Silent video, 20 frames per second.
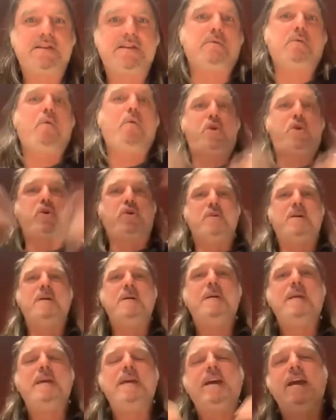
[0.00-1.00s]
So,
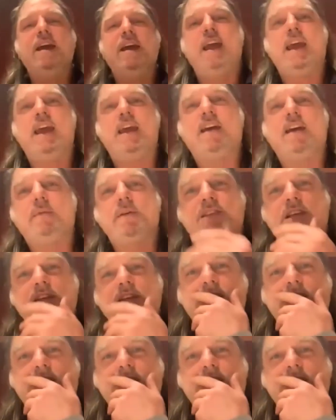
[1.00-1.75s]
and I was just